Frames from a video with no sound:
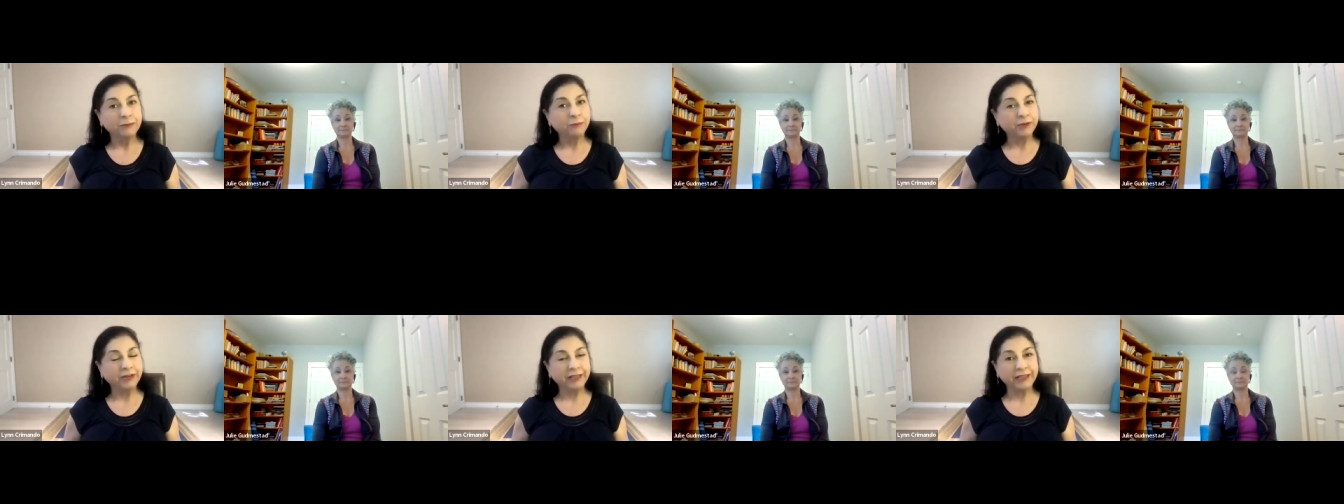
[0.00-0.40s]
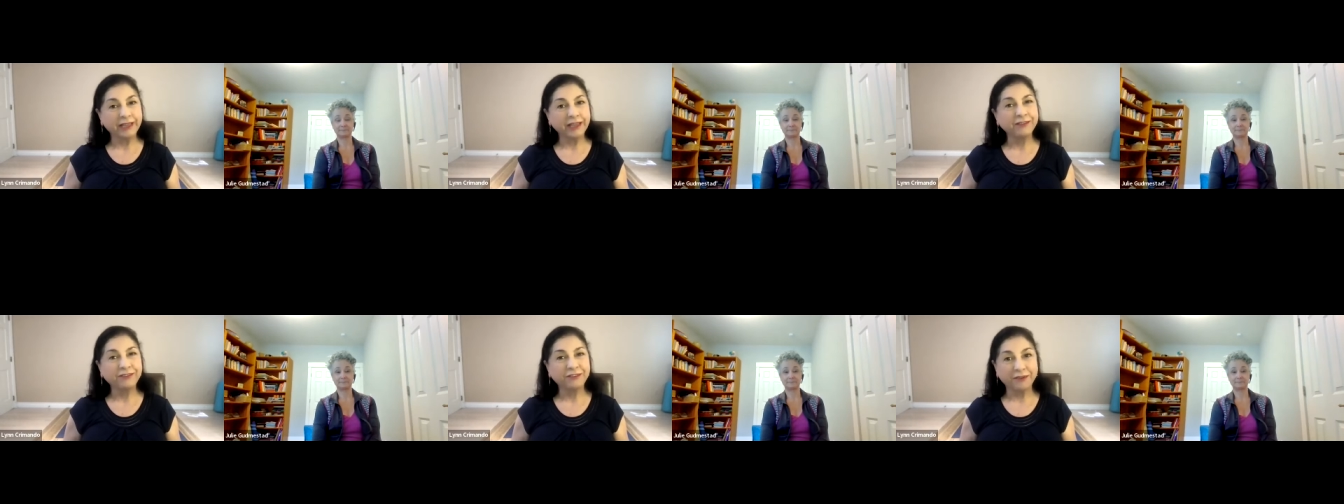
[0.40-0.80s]
But in
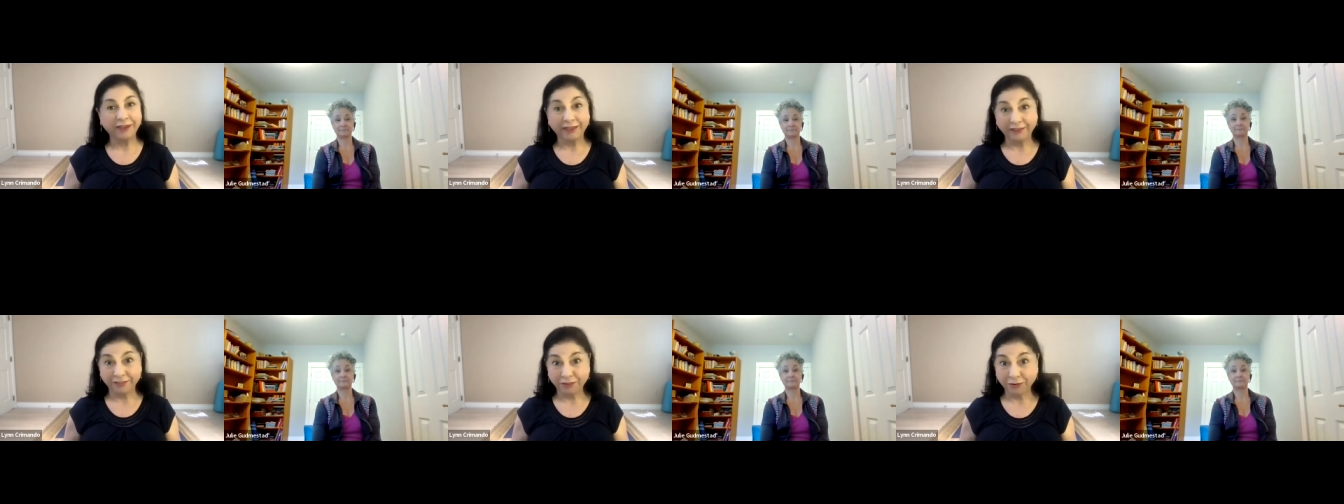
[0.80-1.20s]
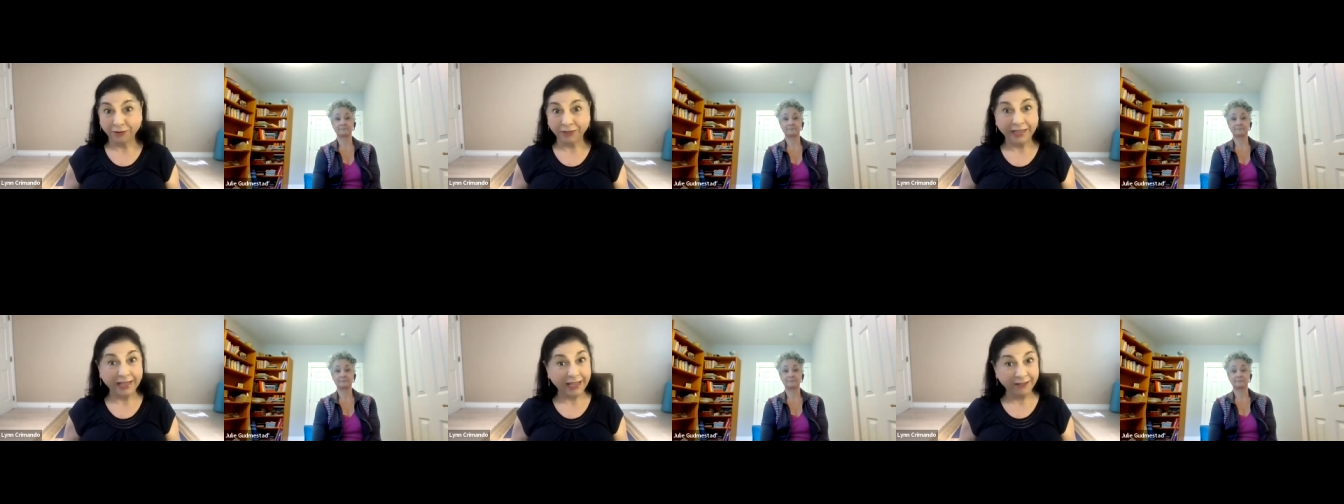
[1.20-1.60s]
case you and
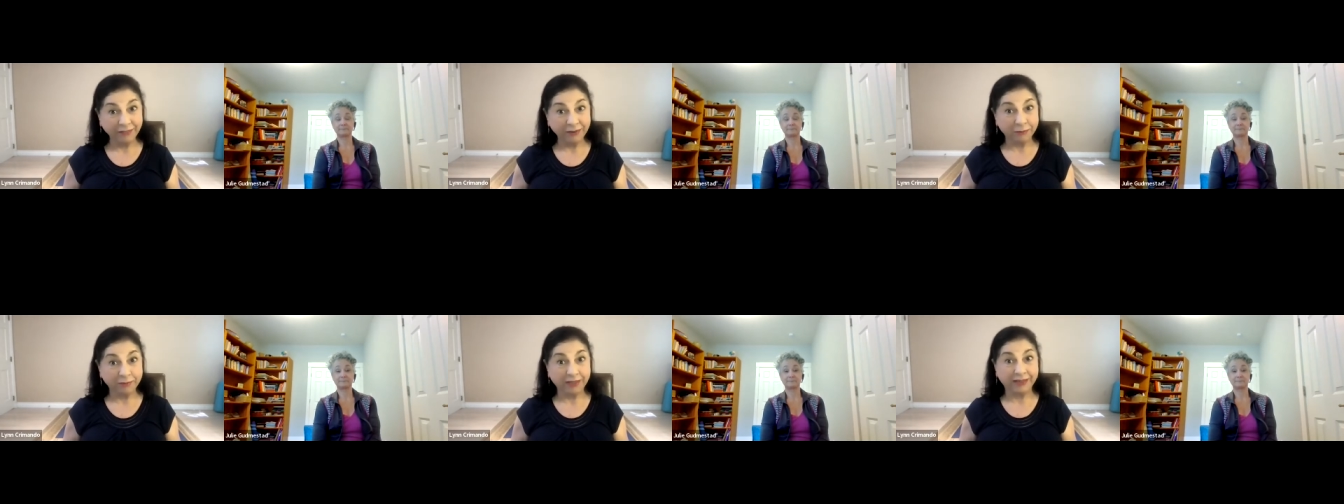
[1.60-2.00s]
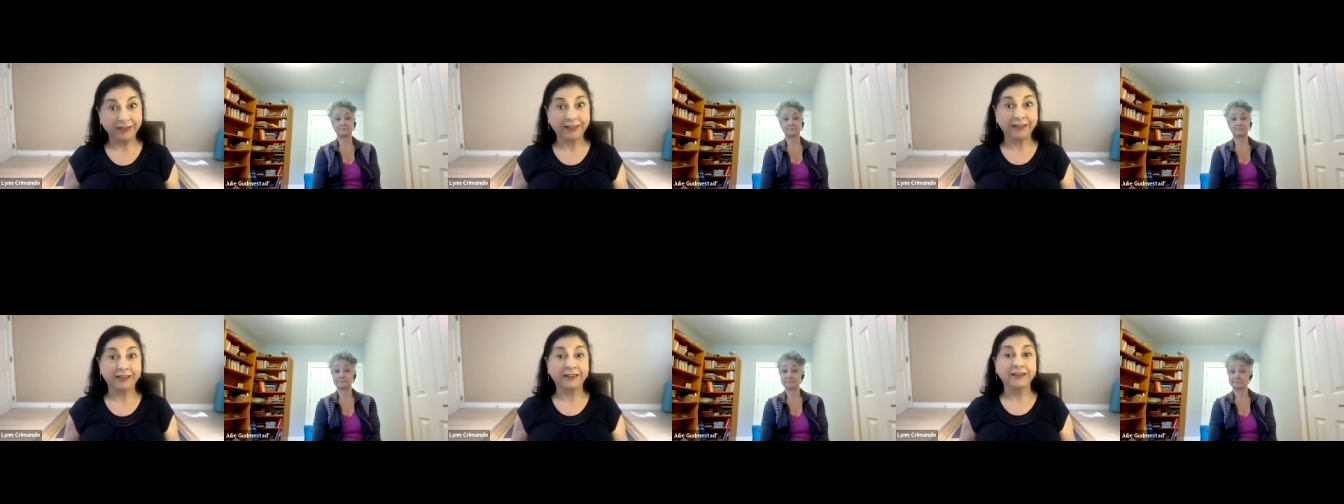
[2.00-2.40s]
Julie haven't met
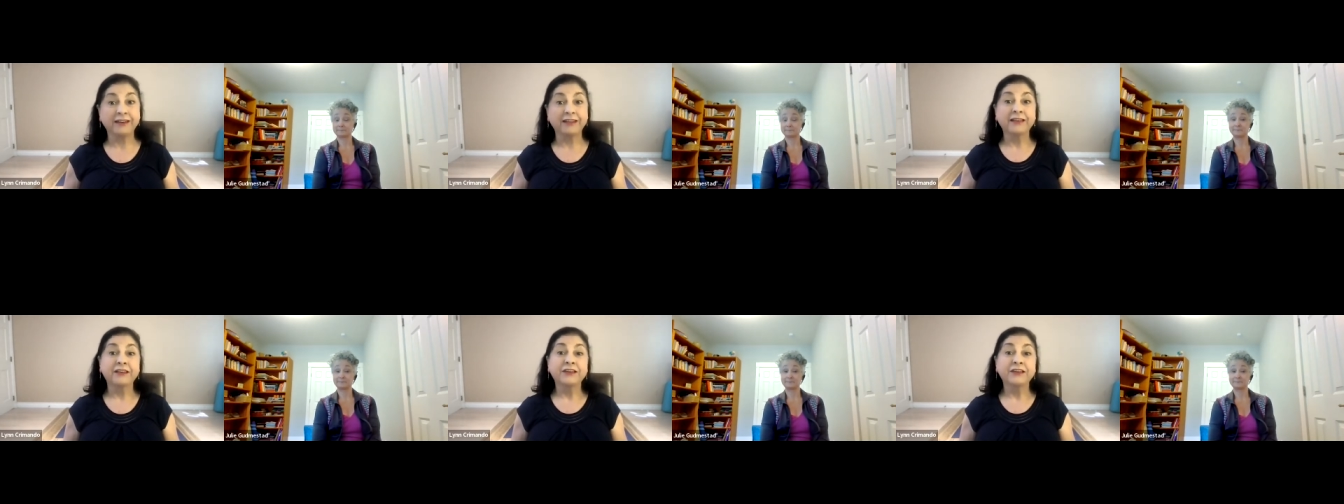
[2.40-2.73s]
yet,